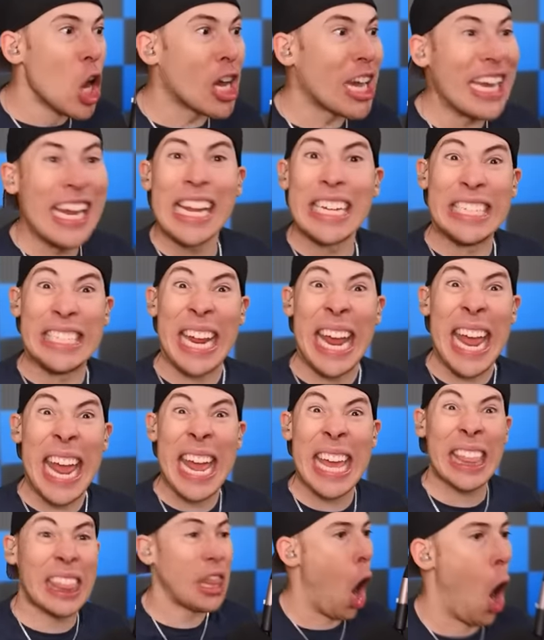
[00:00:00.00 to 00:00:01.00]
Look at his
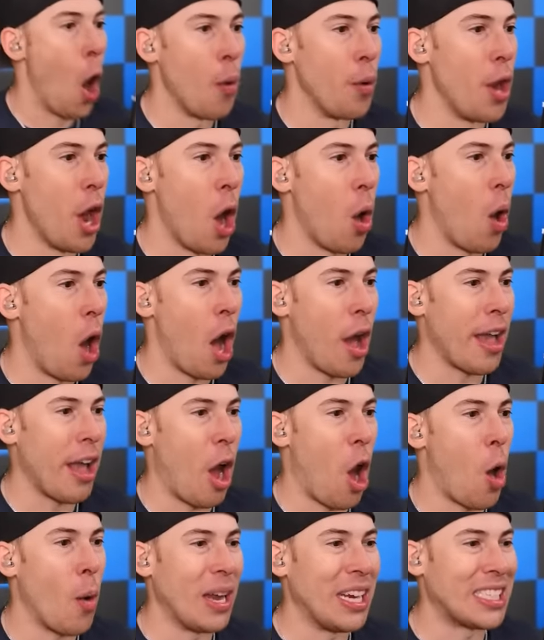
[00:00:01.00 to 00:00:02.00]
teeth. Oh, no.
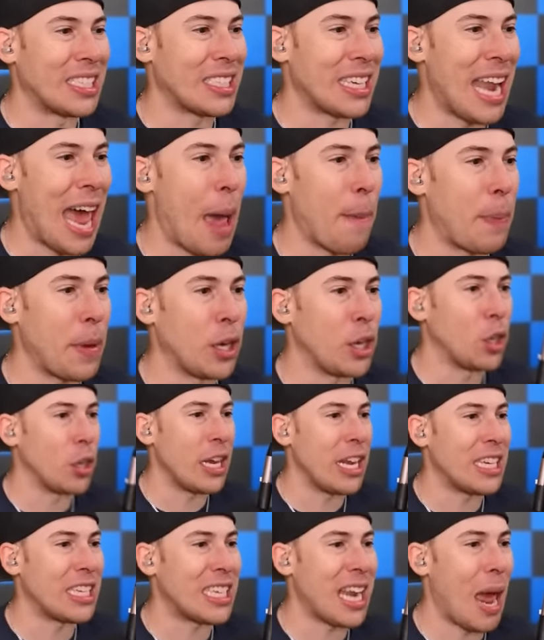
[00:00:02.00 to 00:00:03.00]
Oh, he's slapping,
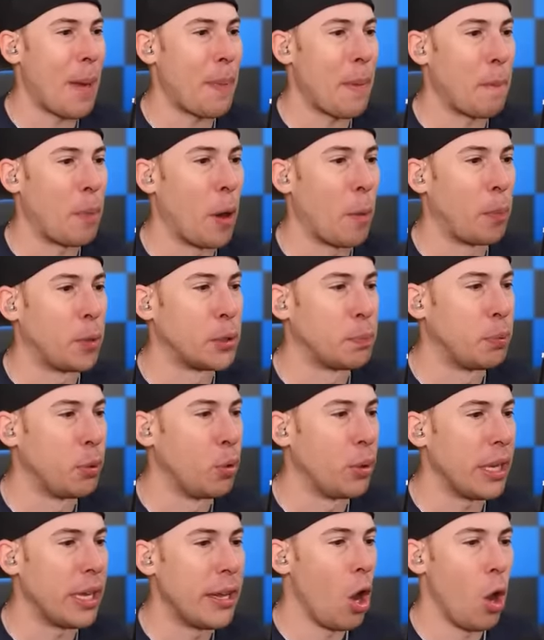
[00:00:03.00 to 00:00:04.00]
he's slapping Purple's
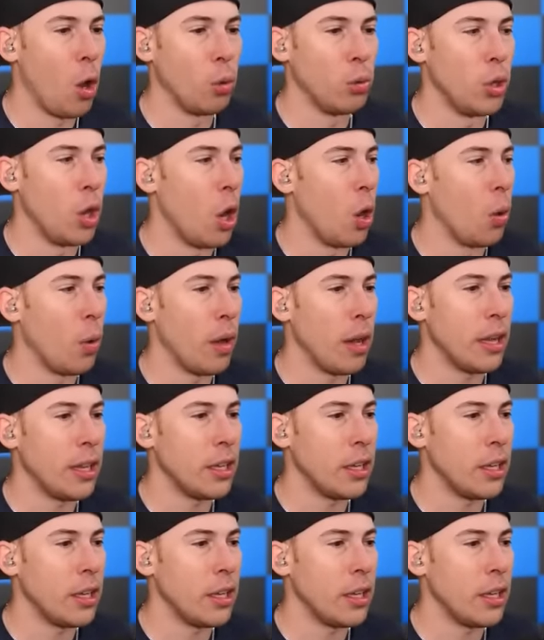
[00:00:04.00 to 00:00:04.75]
booty. Oh, no.